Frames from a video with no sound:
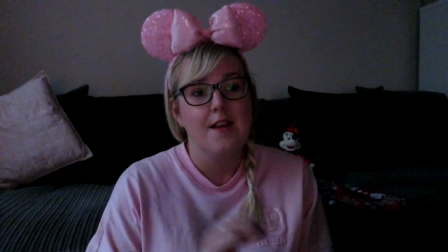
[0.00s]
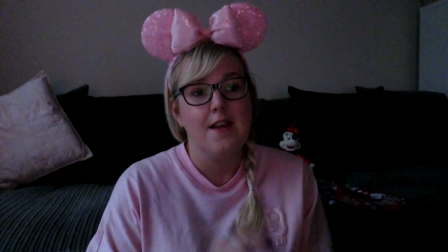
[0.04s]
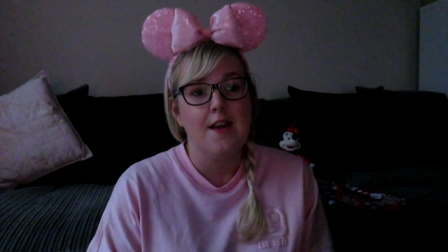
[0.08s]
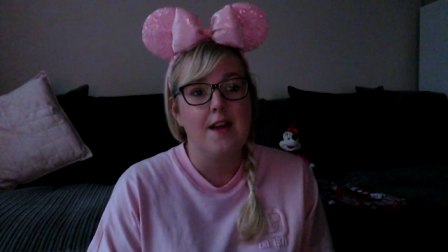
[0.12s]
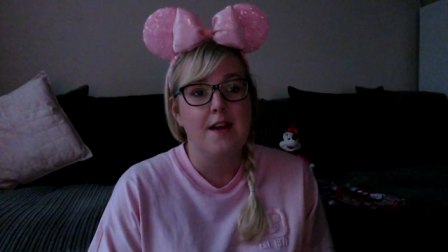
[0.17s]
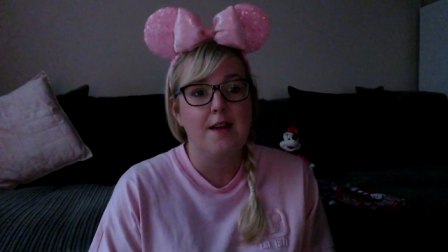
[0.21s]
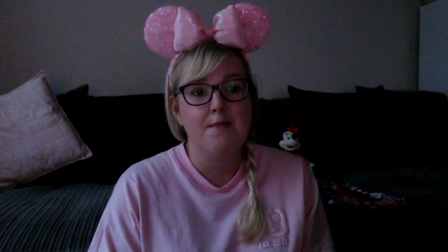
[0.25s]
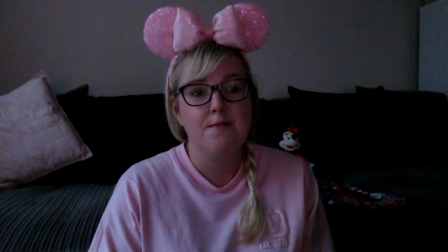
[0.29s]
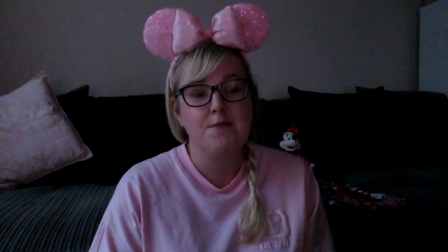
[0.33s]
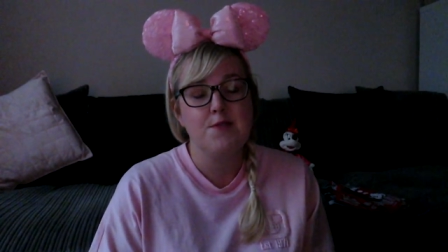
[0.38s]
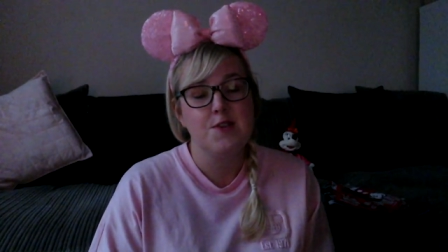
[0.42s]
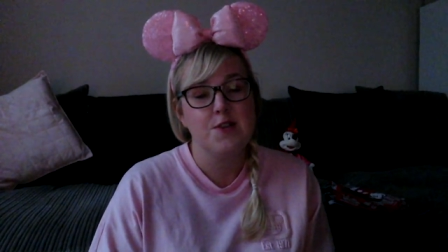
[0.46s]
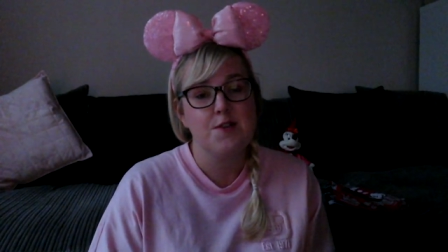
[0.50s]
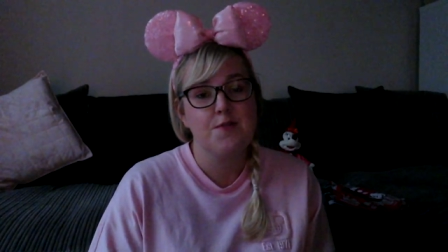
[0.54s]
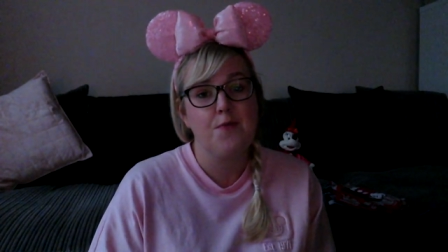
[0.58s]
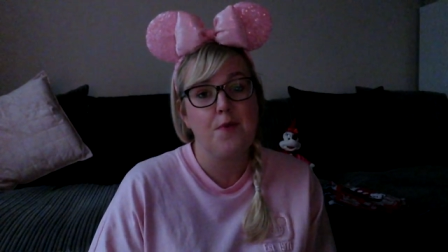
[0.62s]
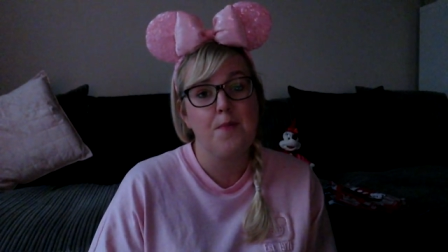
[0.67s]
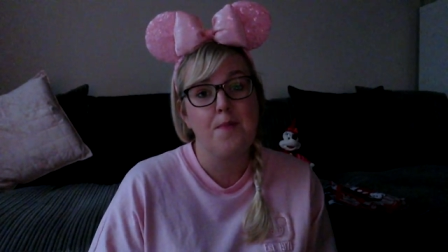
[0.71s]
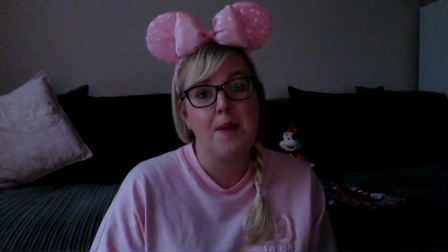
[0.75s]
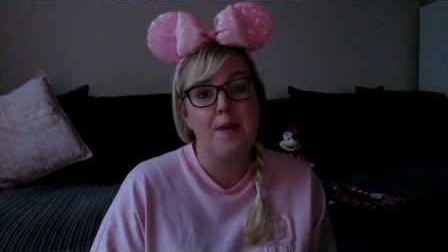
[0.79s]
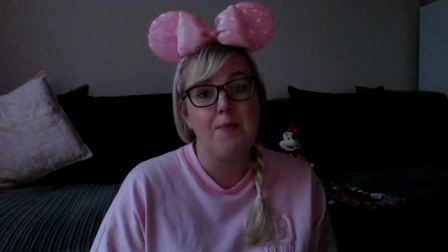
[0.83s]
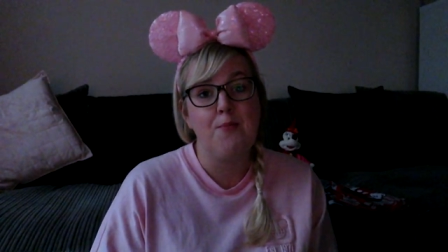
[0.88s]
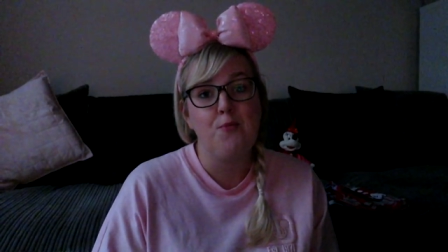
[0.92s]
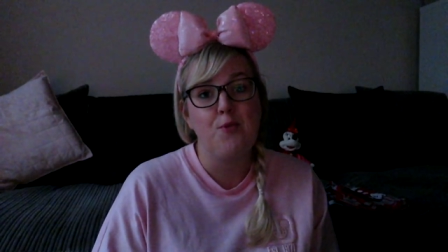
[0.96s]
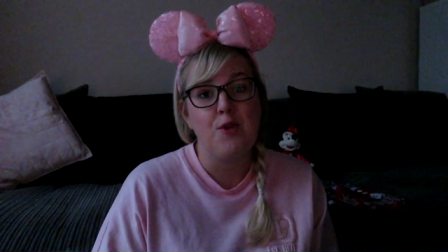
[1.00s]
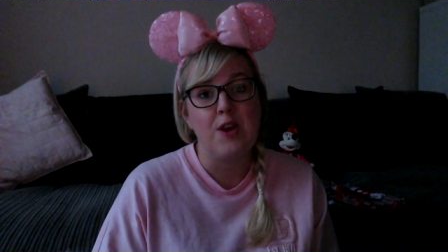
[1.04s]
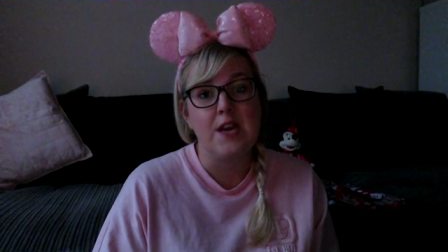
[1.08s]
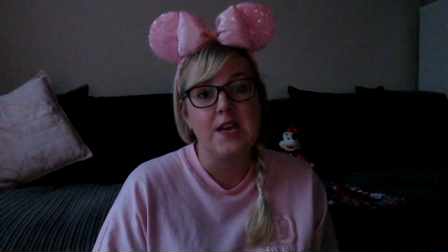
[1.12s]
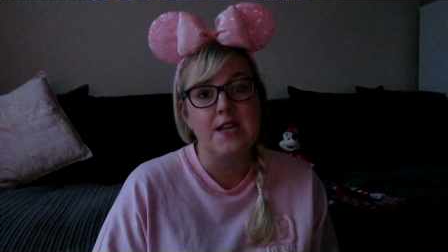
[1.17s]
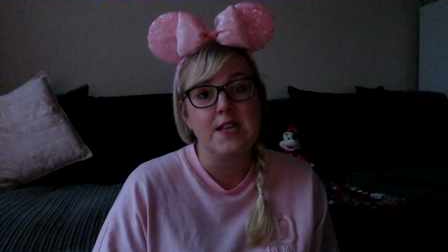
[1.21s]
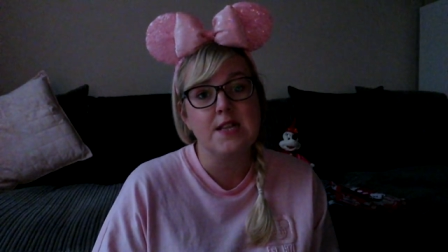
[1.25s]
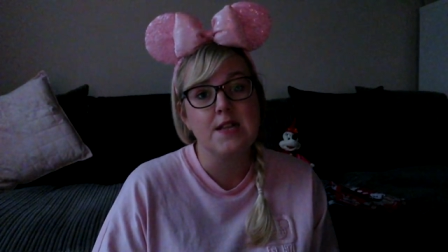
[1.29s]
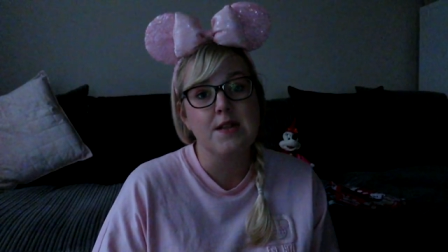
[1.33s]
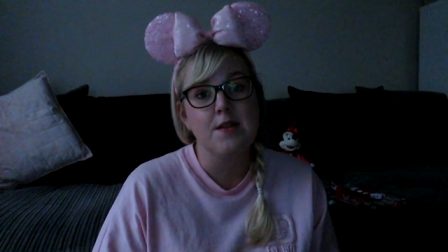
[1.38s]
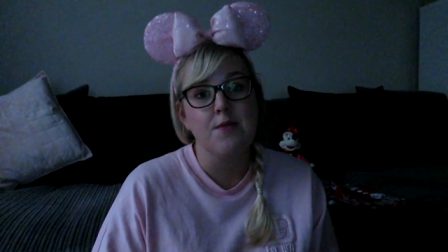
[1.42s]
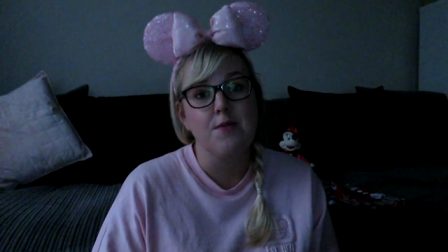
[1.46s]
um, just for
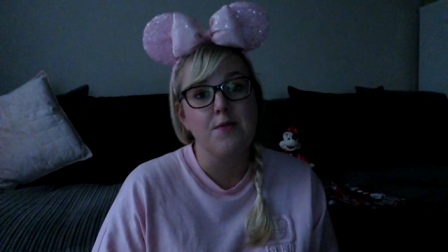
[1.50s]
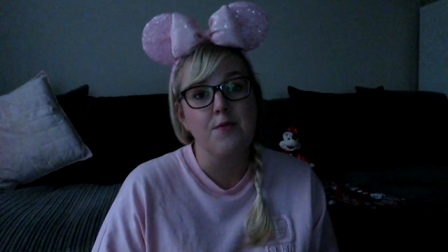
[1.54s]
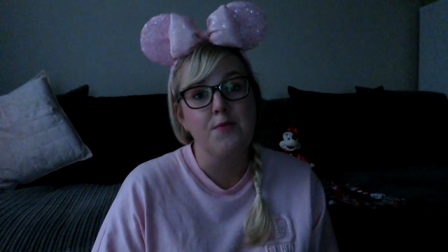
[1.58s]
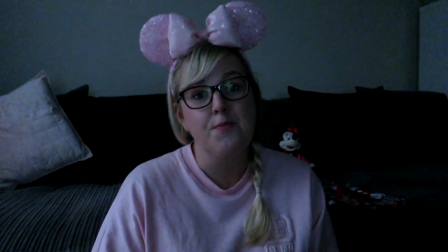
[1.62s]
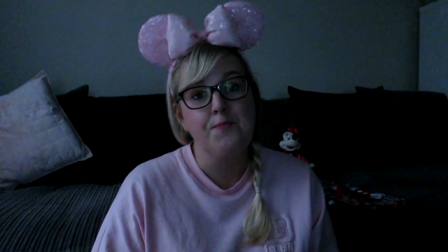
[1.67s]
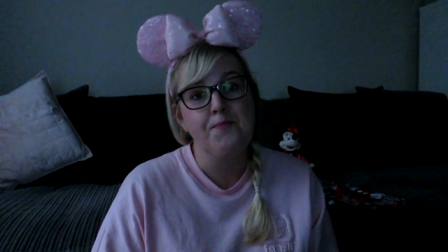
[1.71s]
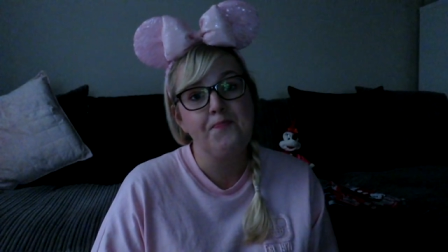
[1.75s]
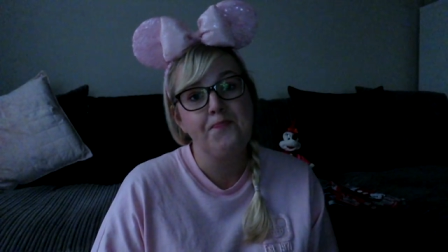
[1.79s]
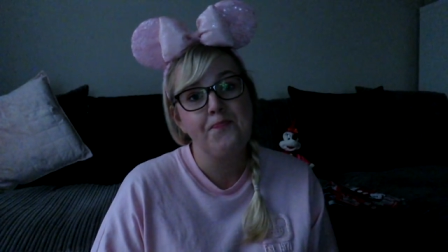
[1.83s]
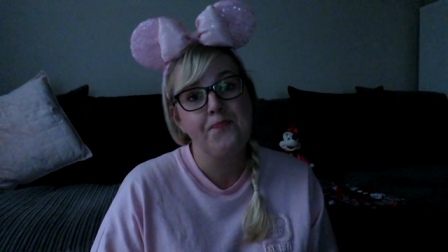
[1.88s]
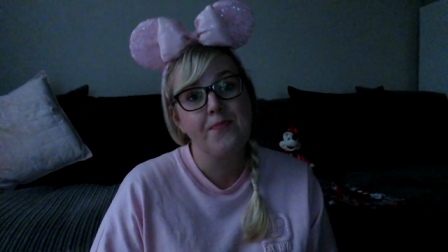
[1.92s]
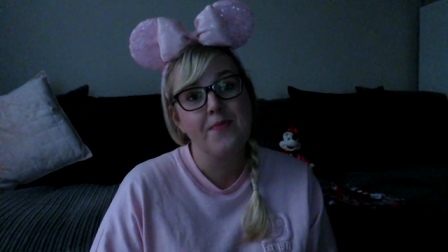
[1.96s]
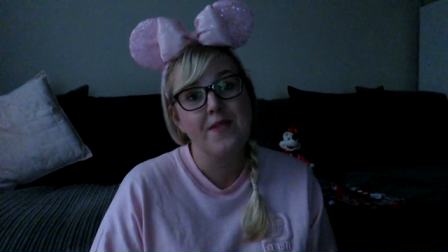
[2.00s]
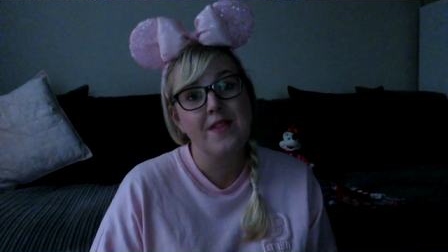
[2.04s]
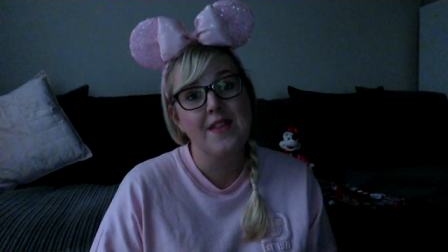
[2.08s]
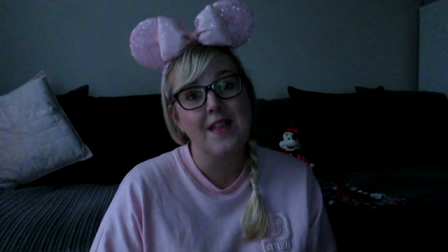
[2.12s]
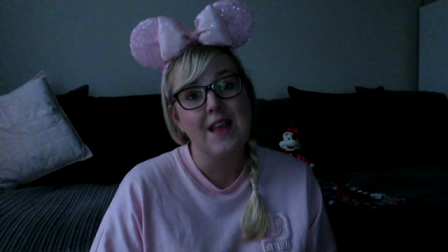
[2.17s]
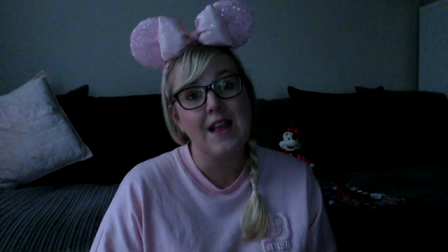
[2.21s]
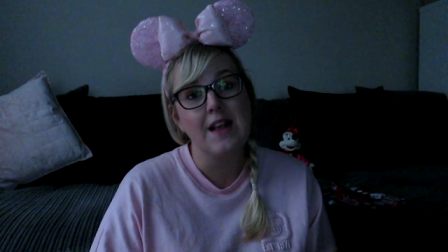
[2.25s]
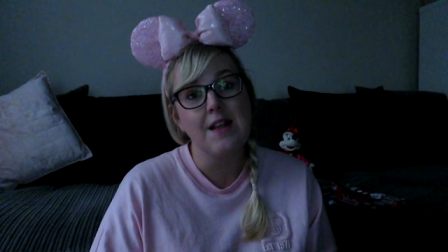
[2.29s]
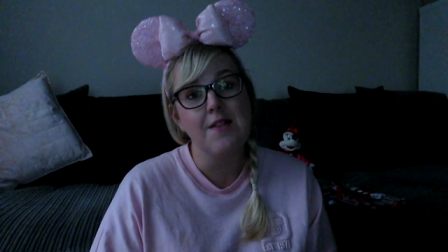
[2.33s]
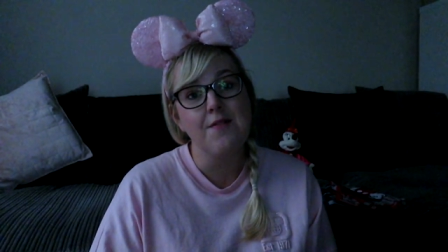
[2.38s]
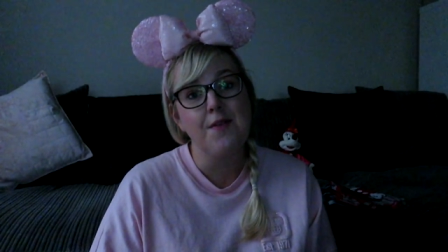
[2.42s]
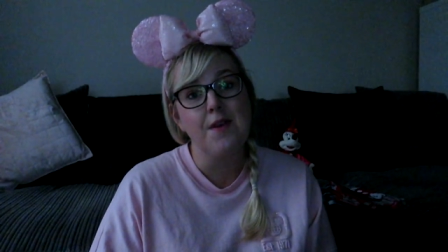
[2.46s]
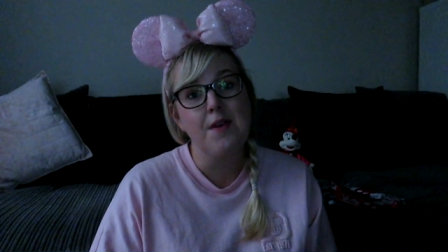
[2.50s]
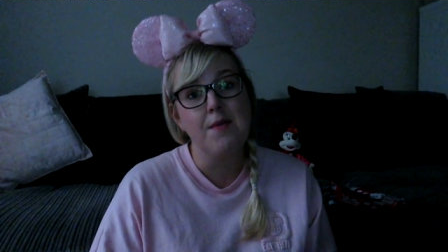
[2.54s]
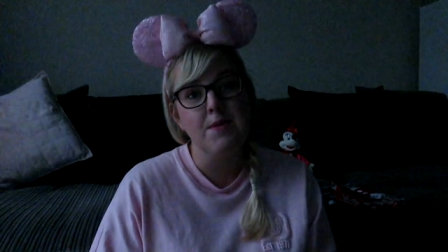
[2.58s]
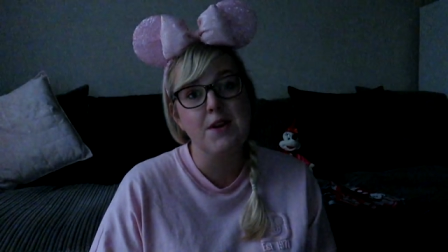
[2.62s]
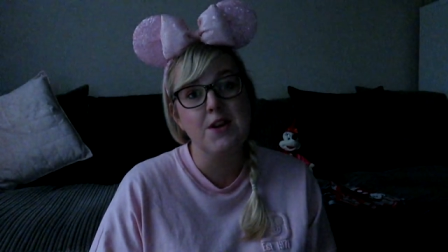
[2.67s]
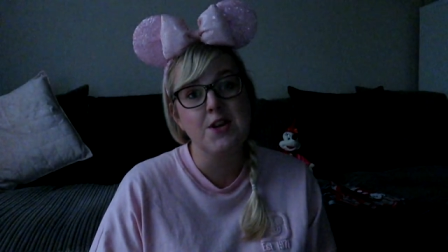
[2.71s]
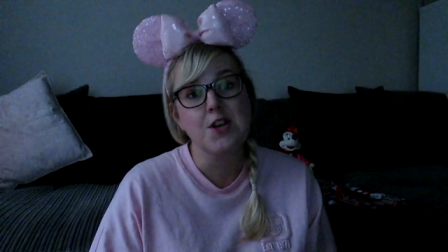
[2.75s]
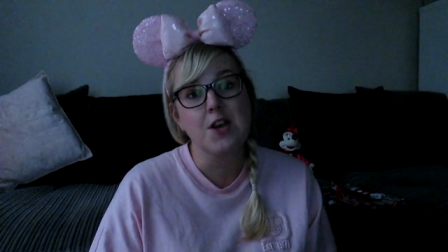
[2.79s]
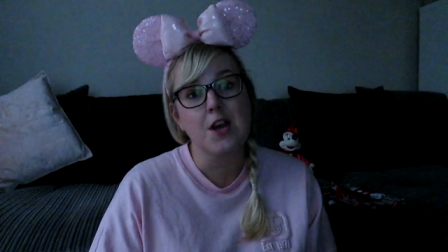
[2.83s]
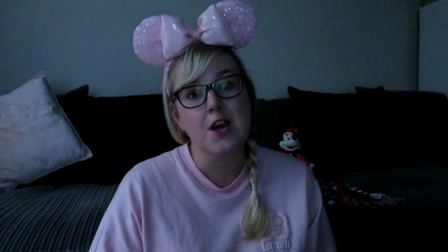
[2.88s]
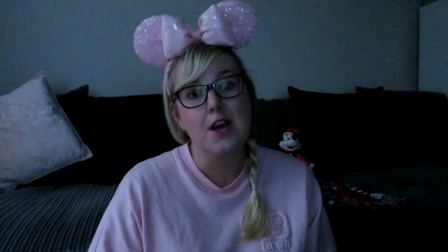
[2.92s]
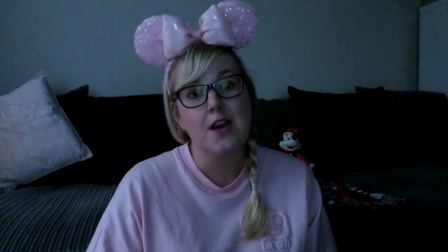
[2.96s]
memories. So thanks very
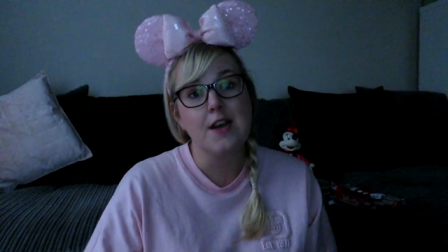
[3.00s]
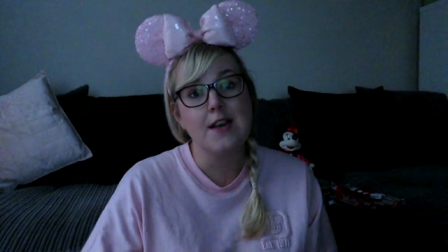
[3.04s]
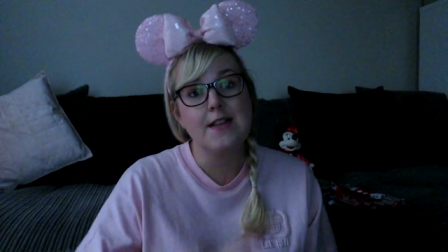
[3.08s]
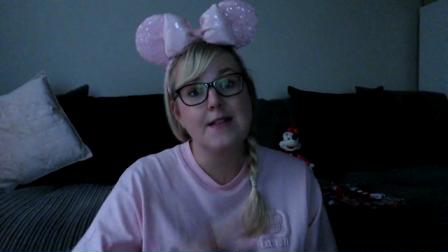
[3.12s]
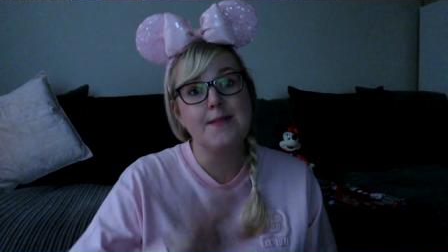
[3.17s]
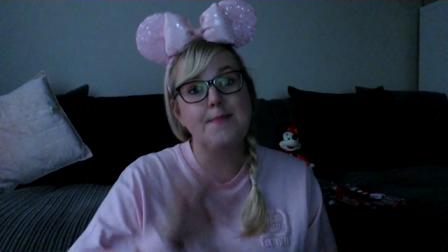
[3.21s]
much, guys.